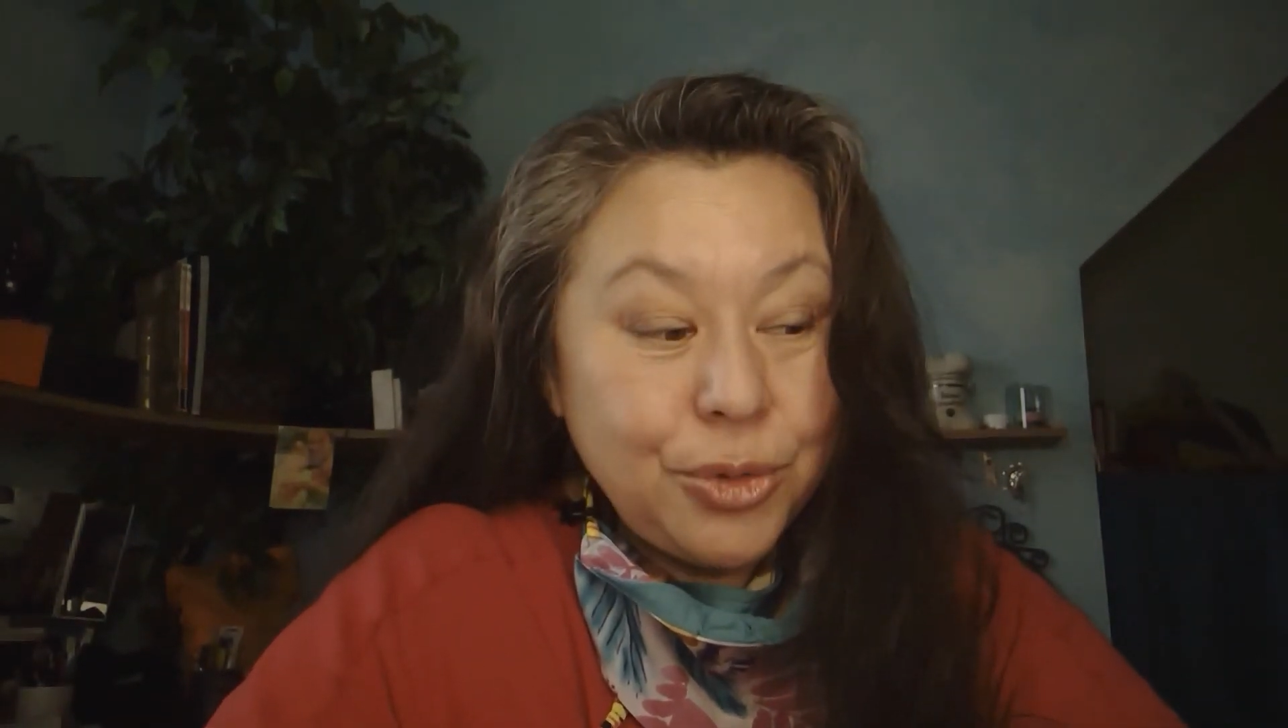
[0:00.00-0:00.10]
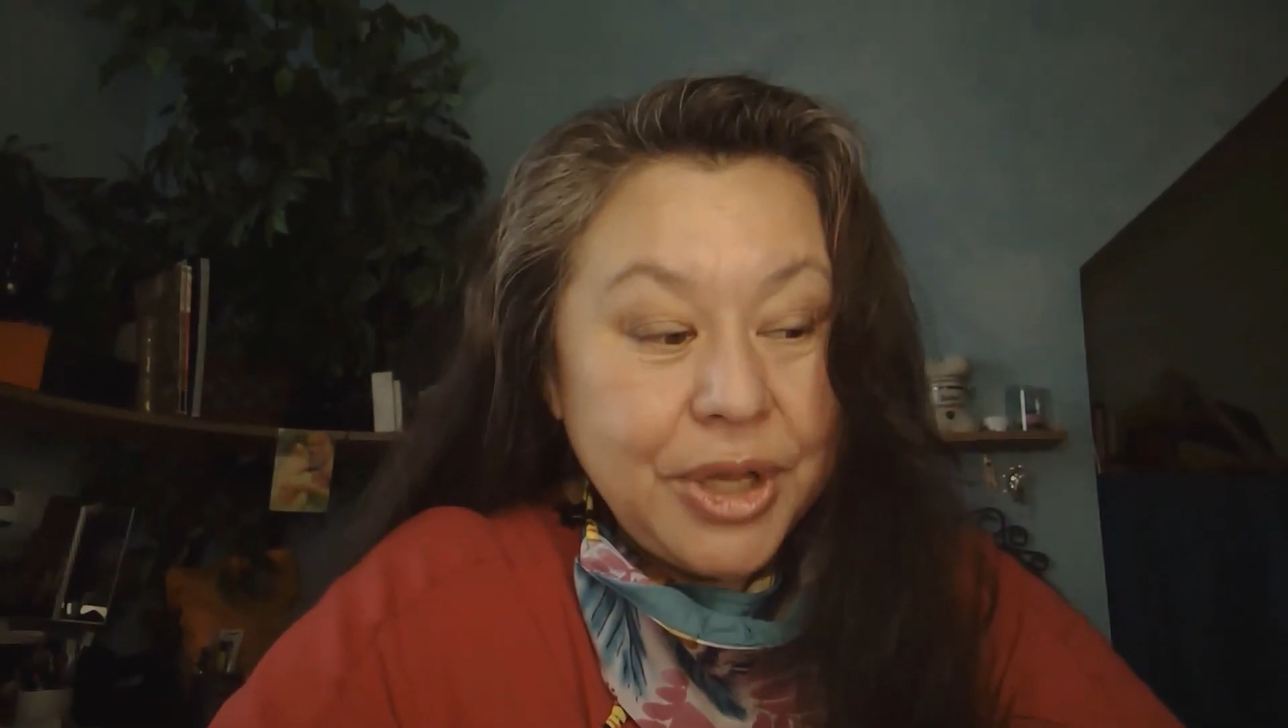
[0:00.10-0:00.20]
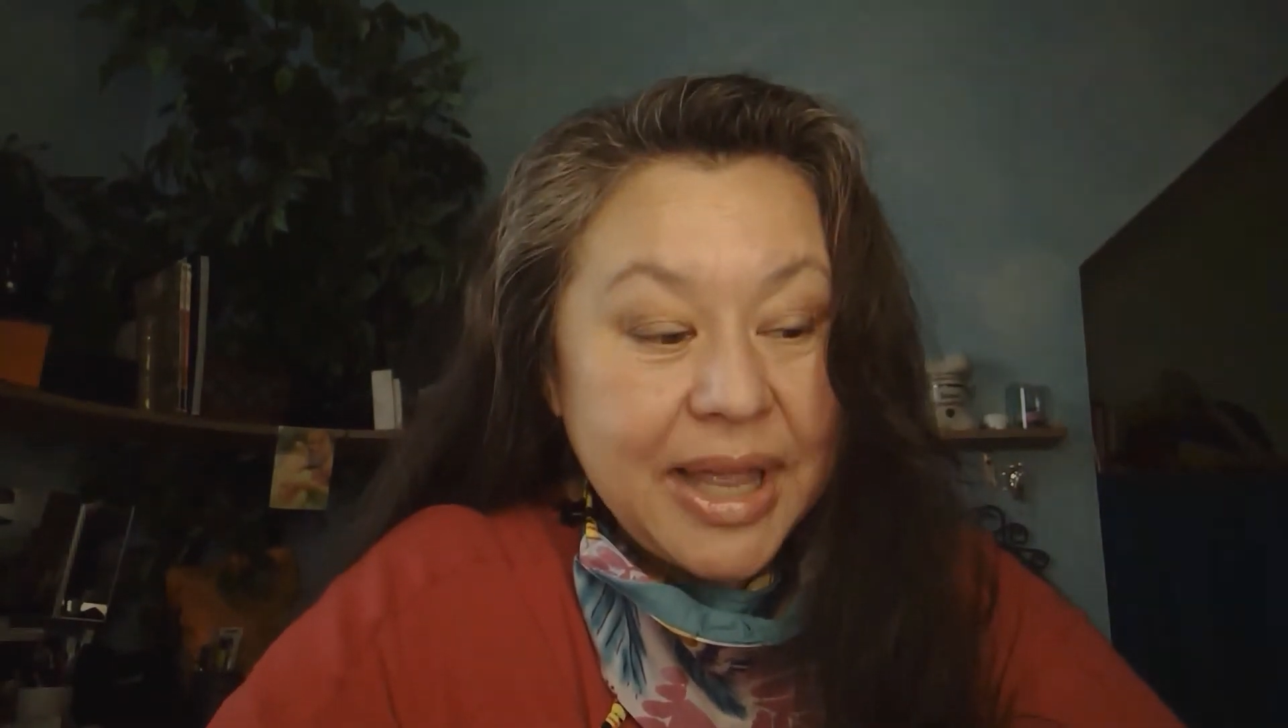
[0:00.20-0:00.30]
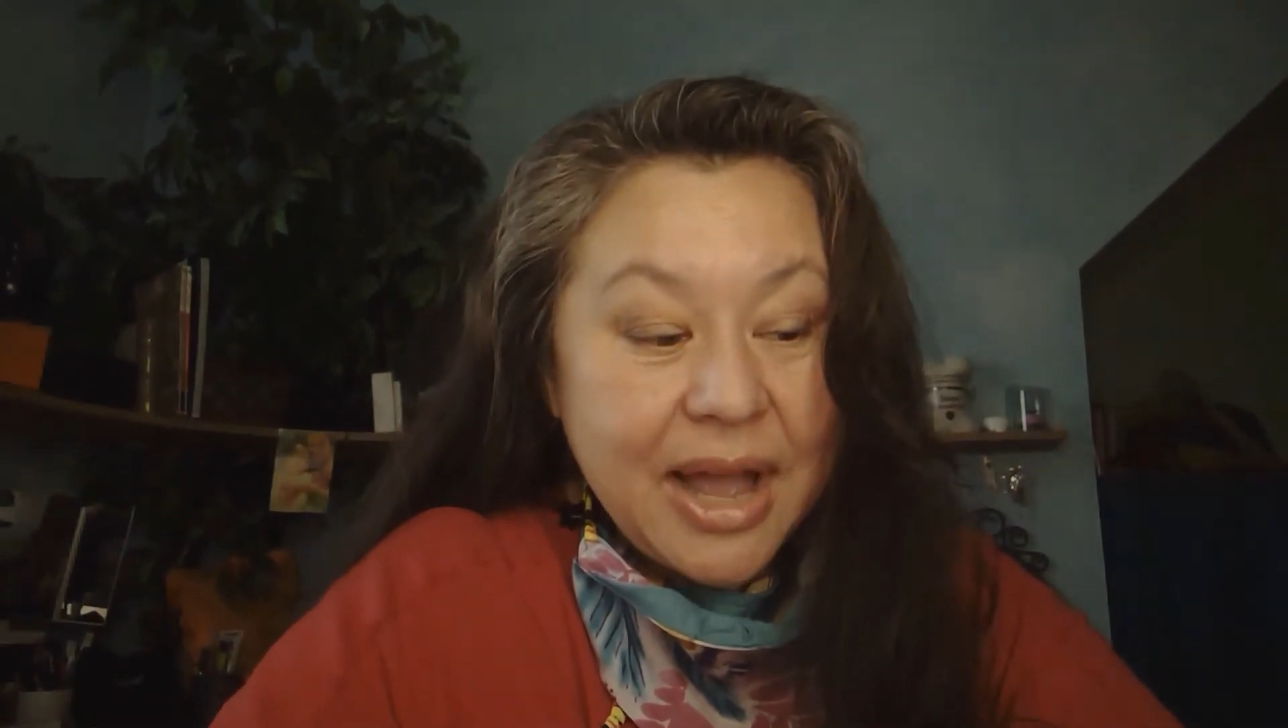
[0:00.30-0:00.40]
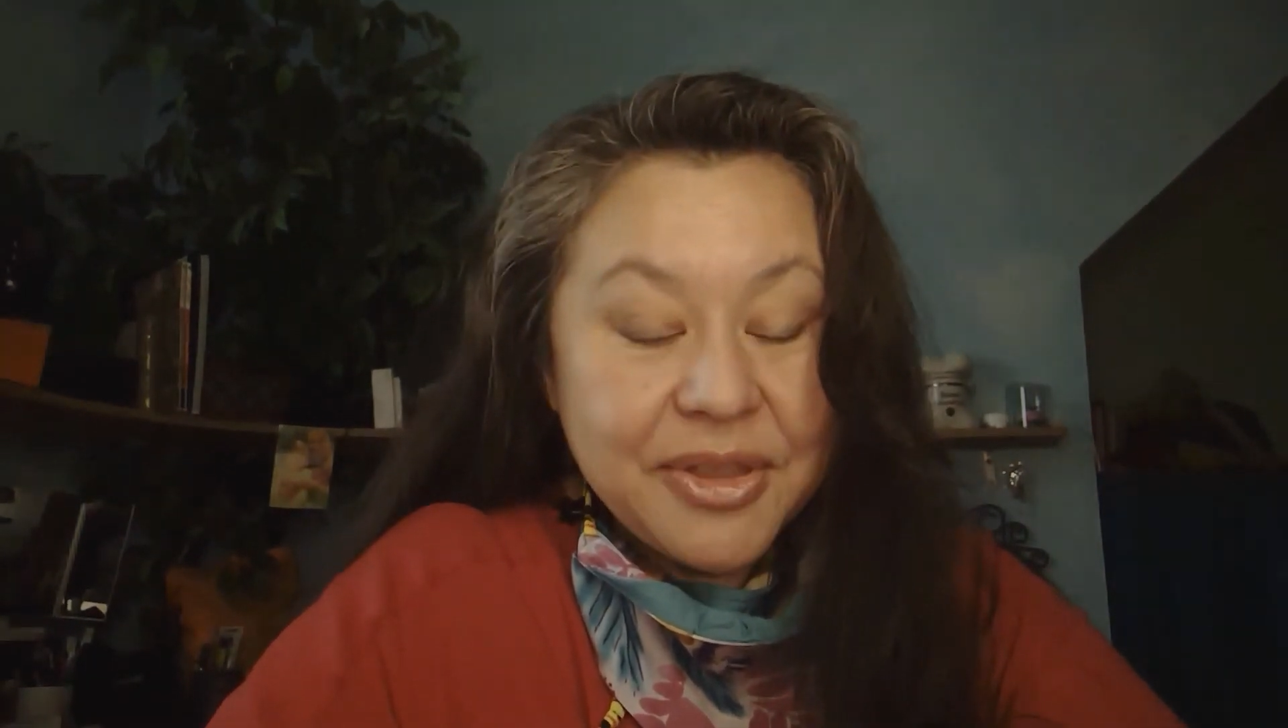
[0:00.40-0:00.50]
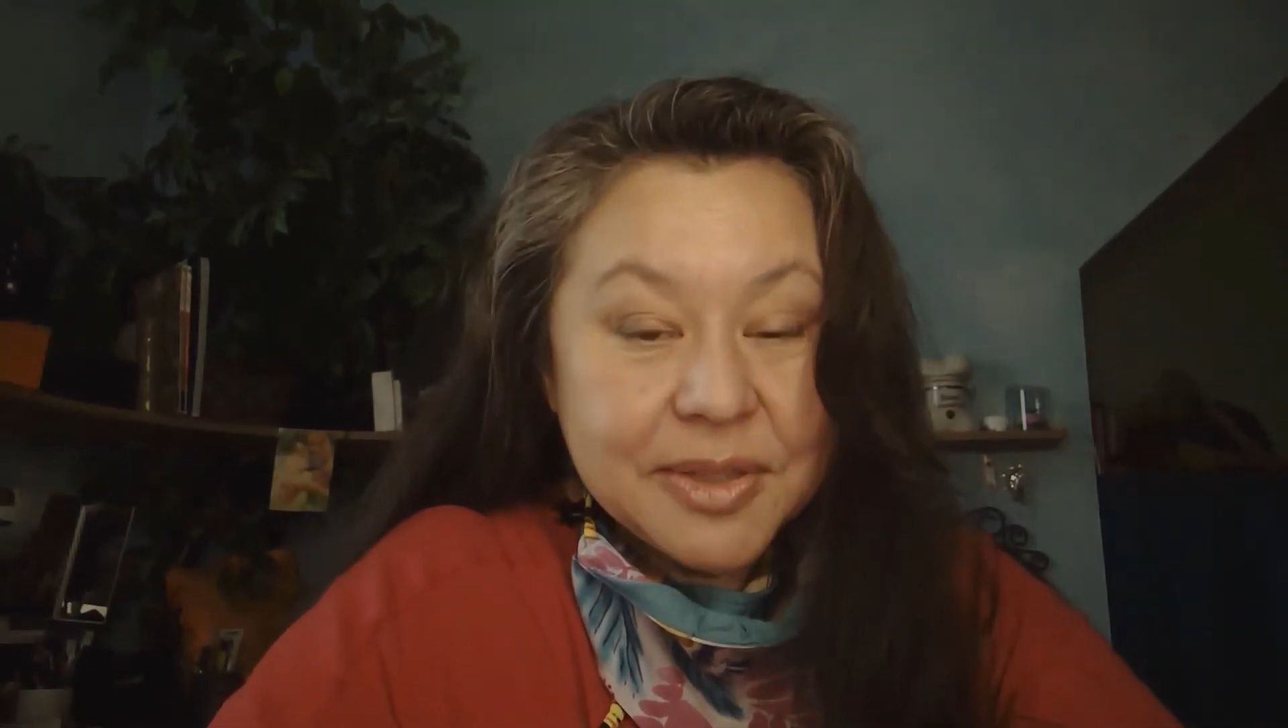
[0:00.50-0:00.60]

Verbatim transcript: this